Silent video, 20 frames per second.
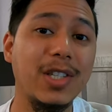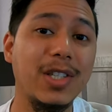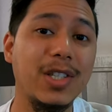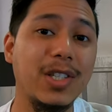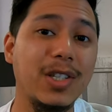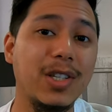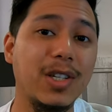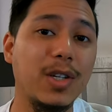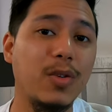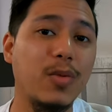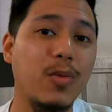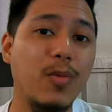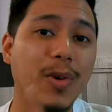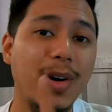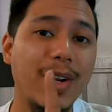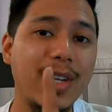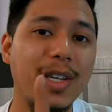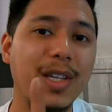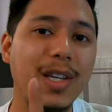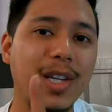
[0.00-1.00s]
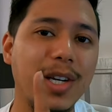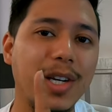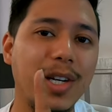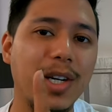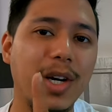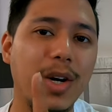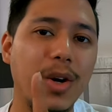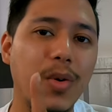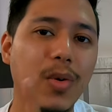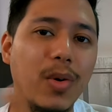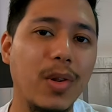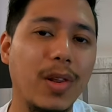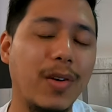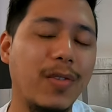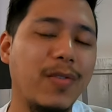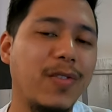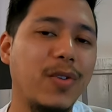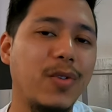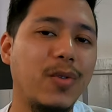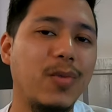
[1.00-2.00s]
just turned 1 year old
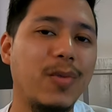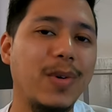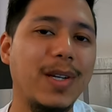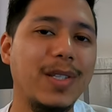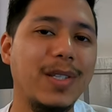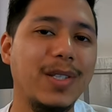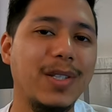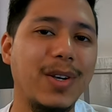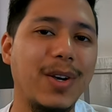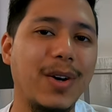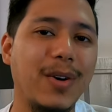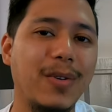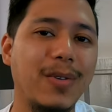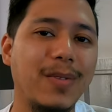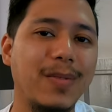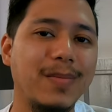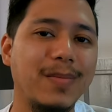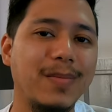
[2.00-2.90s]
a few weeks ago.